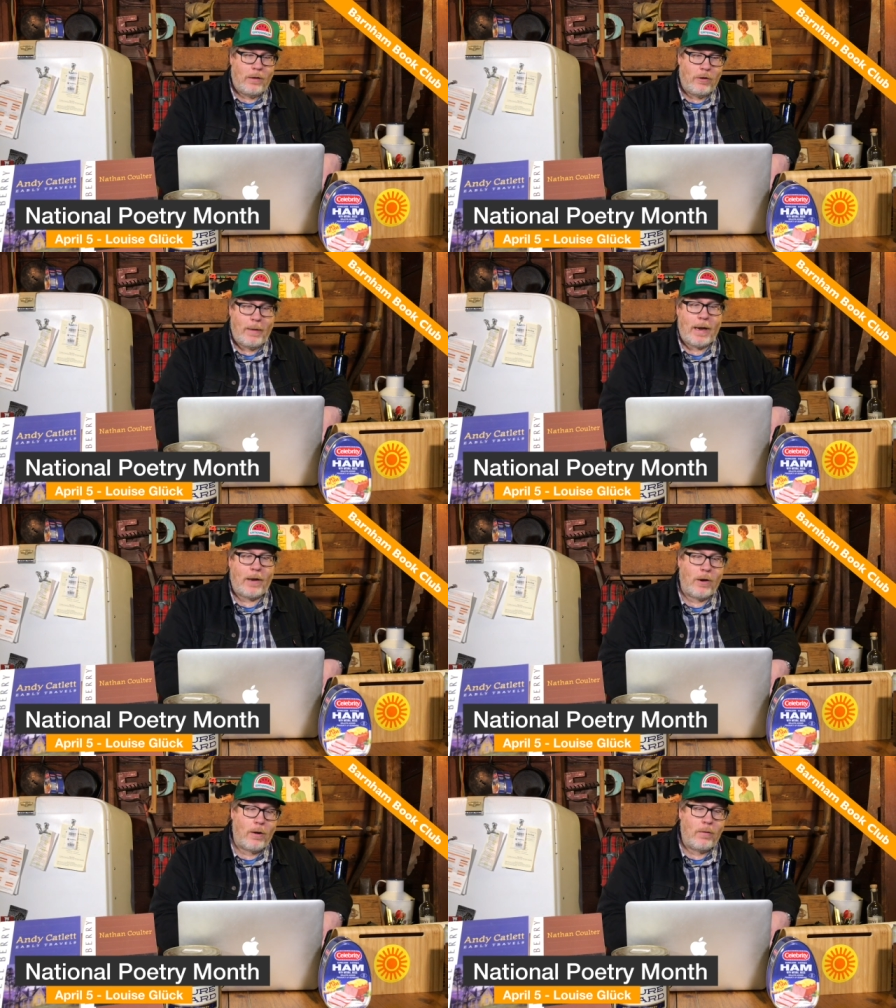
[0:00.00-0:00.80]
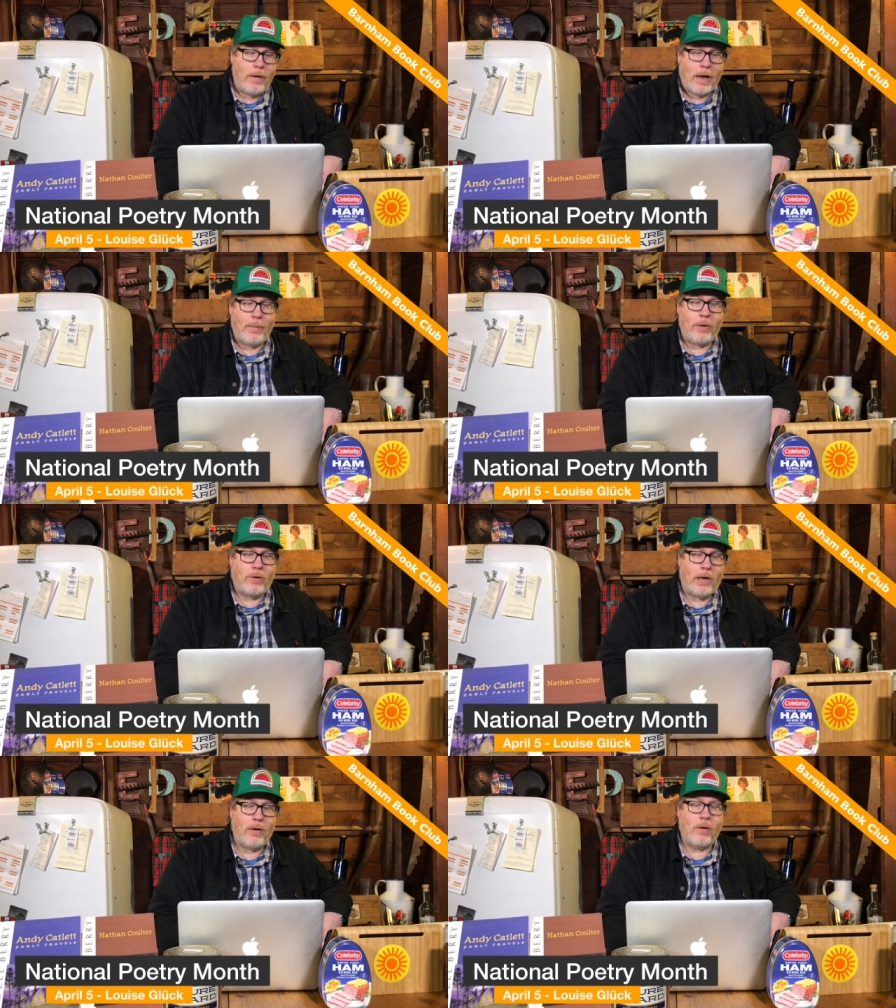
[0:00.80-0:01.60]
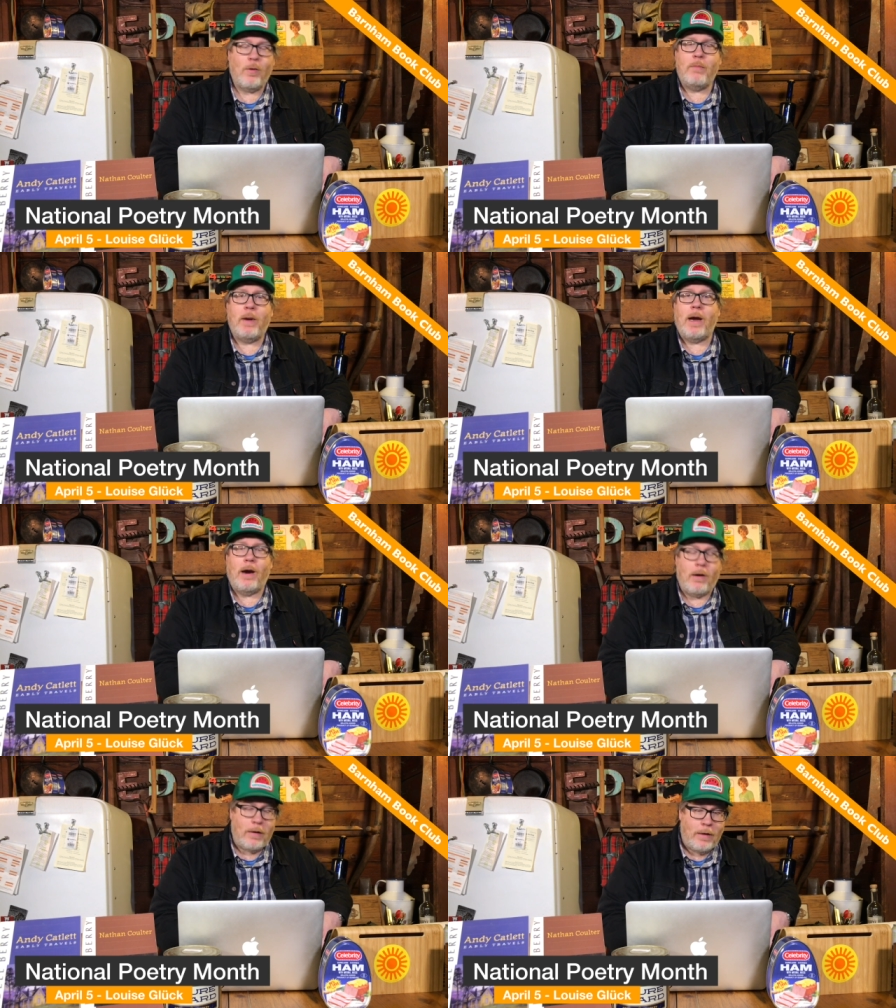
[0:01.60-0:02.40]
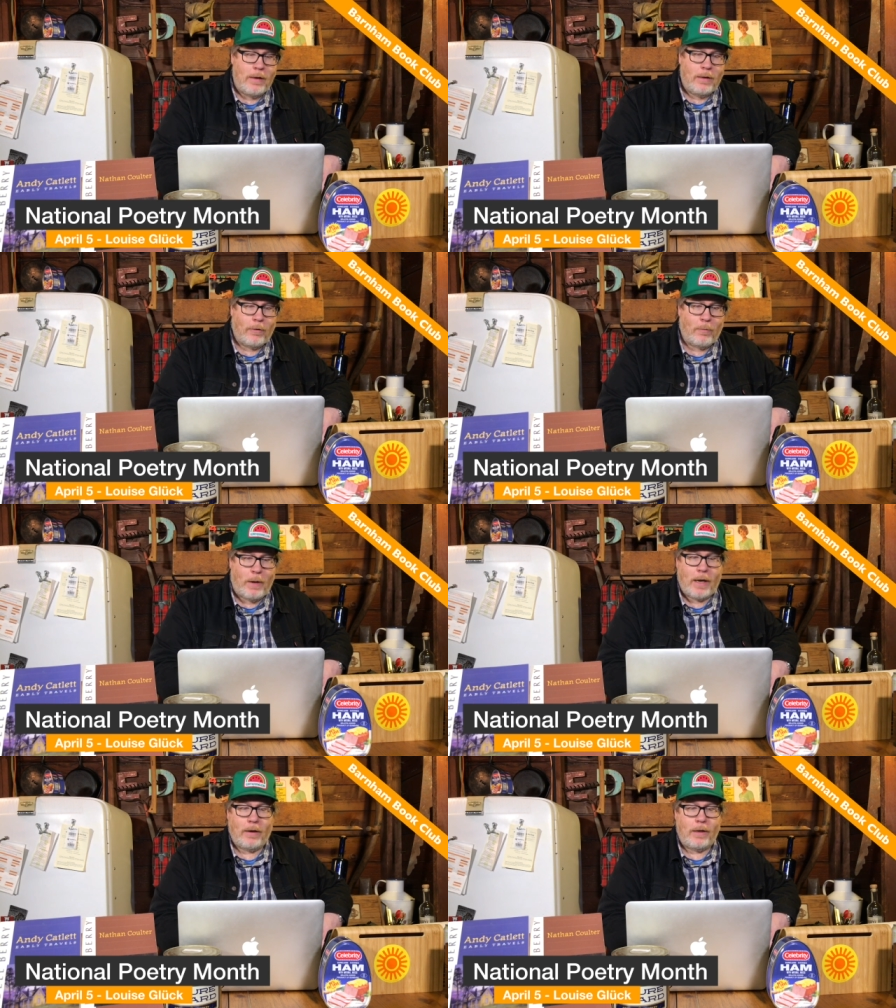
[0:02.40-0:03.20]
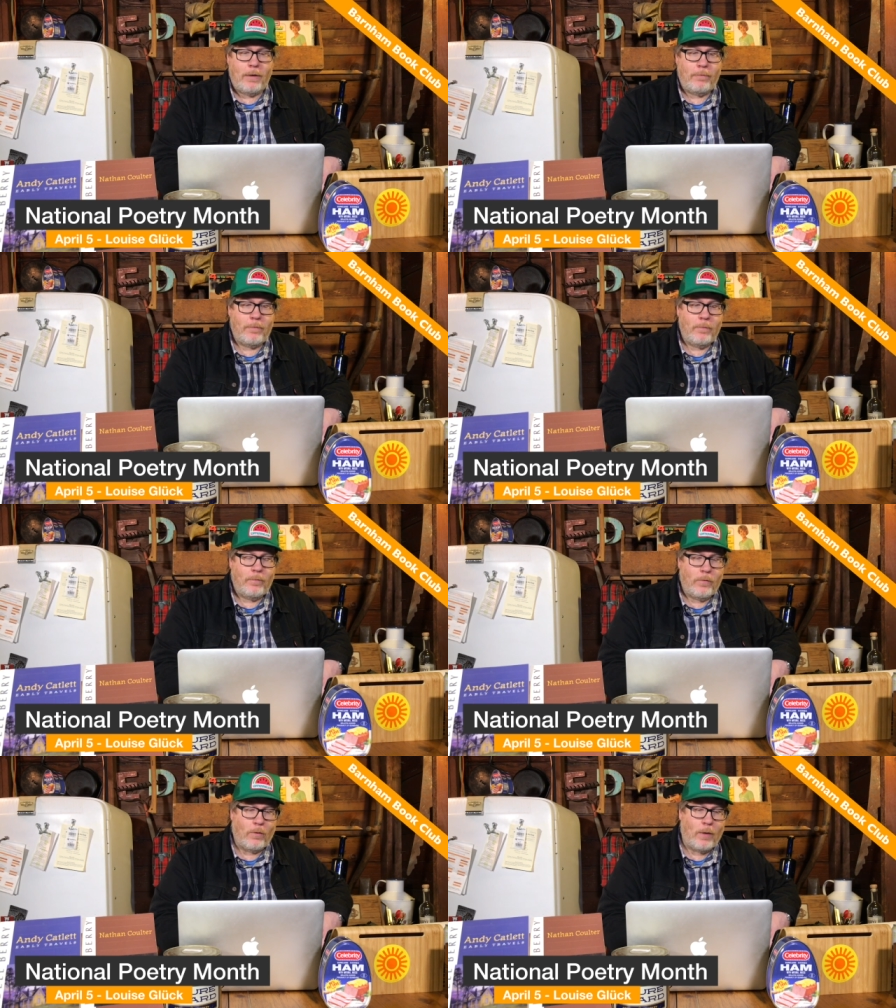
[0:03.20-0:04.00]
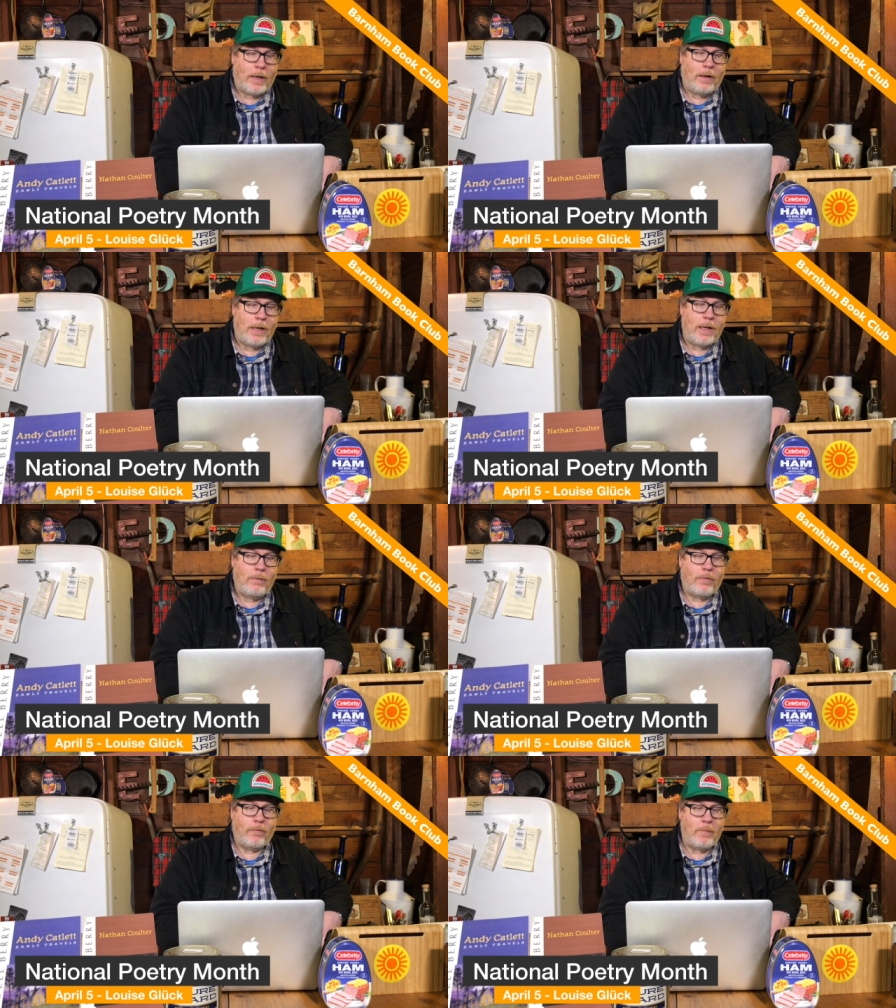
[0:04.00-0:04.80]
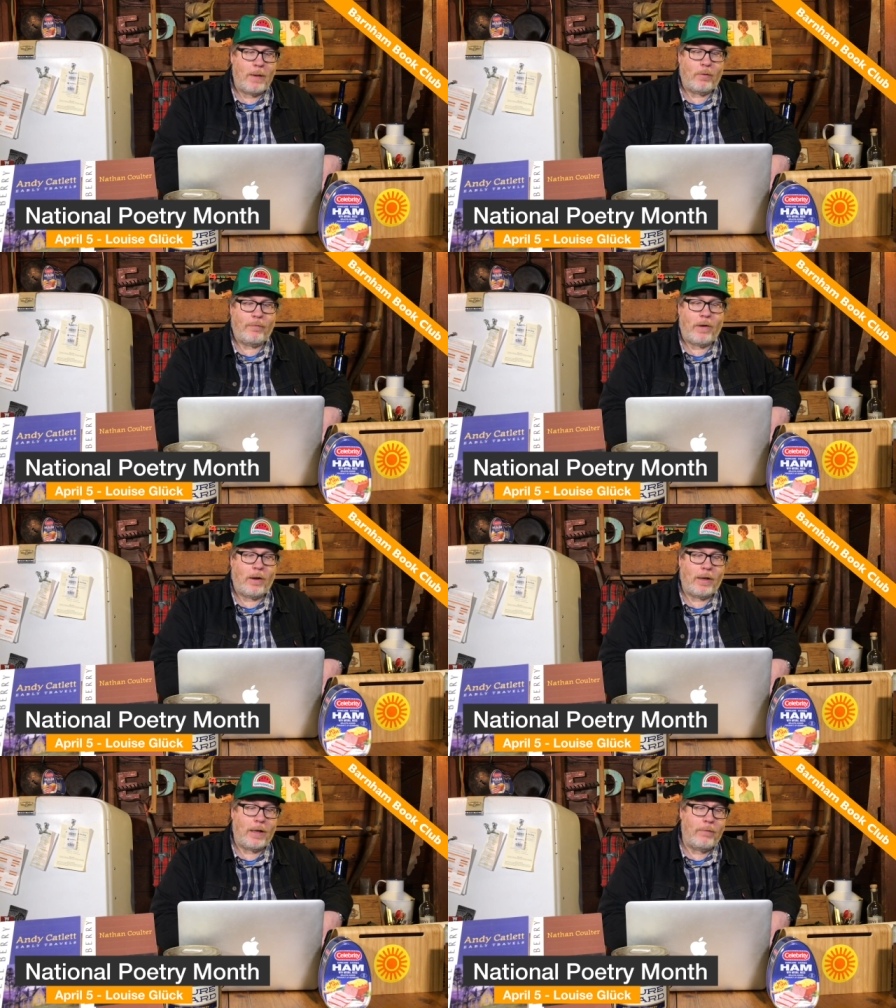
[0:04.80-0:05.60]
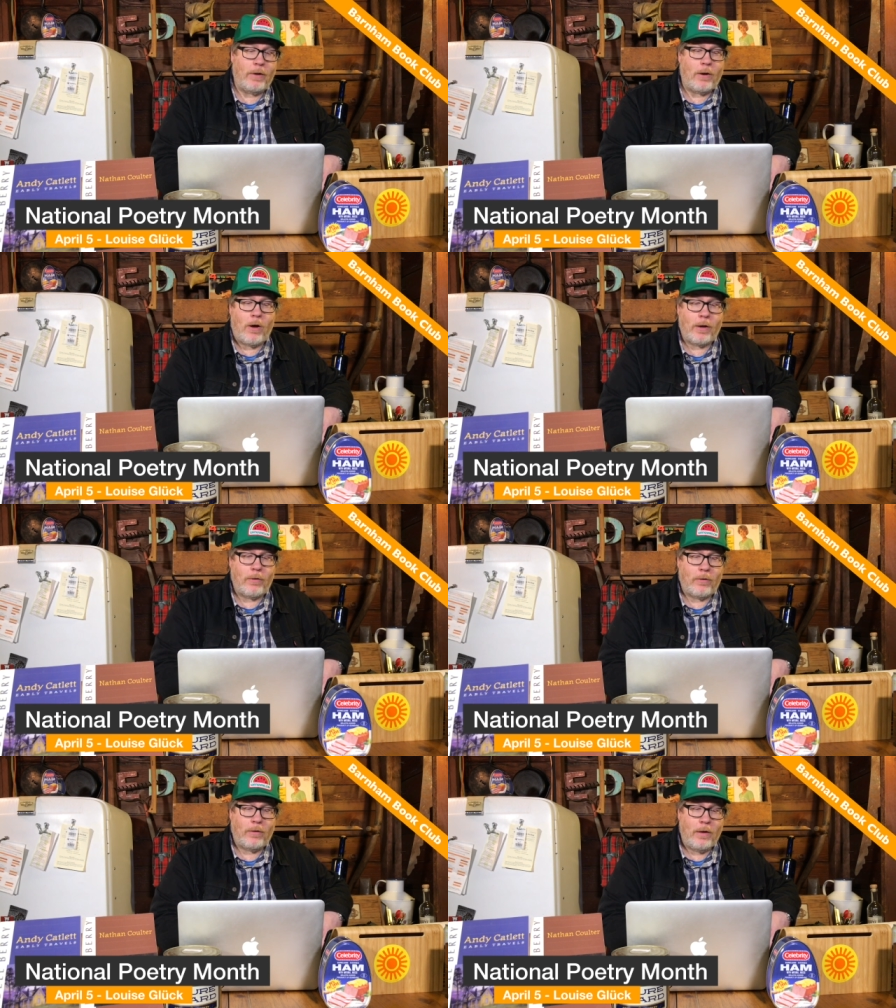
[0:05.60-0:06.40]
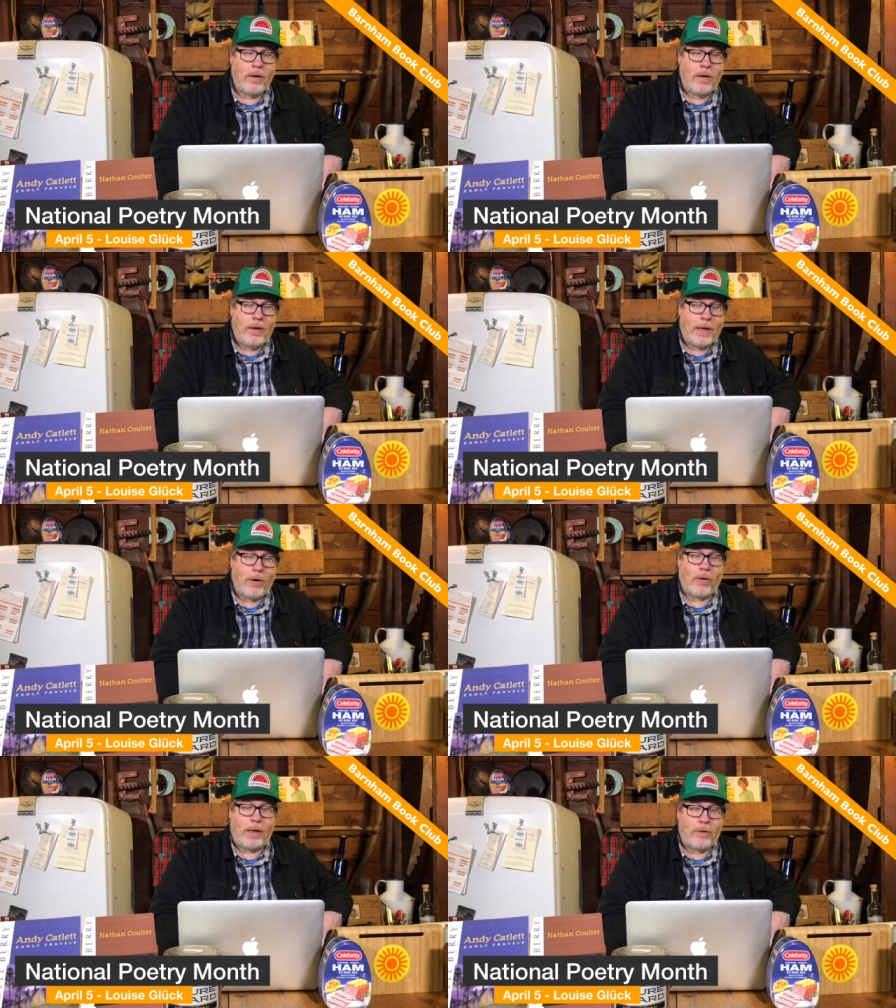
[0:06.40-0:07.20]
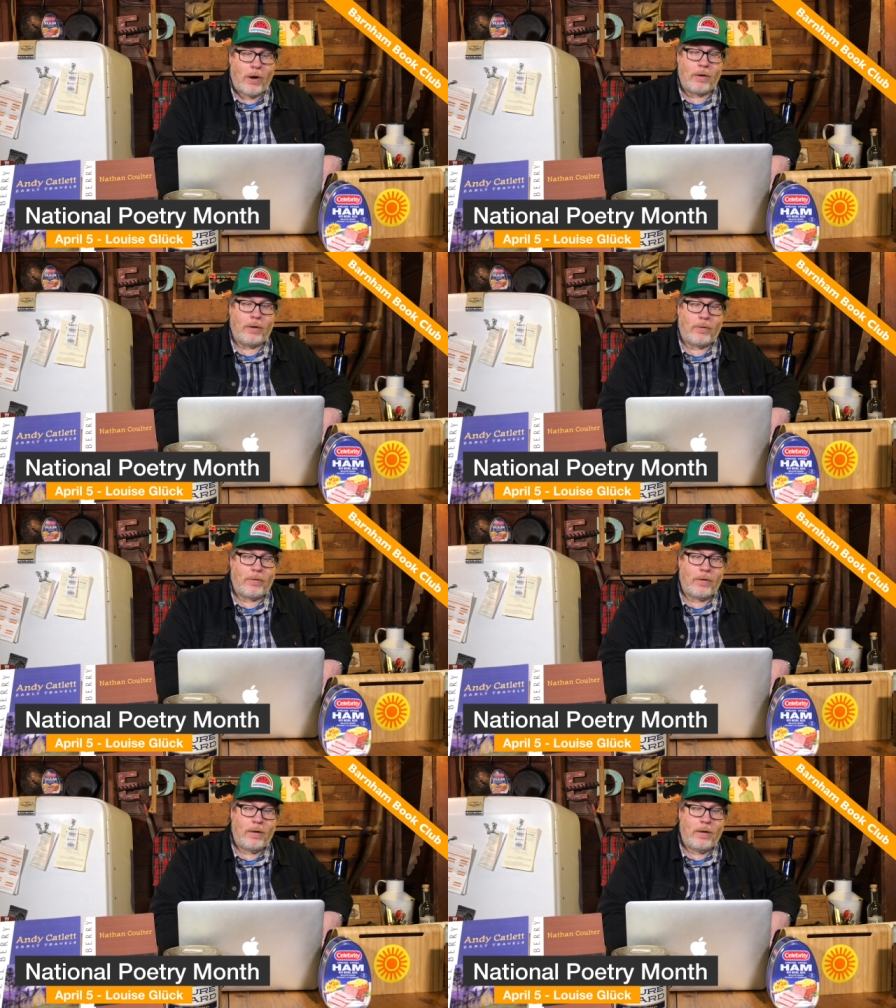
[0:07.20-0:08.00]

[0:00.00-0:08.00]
You may not know how much terror we bear, the spotted leaf, the red leaves of maple falling even in August, in early darkness.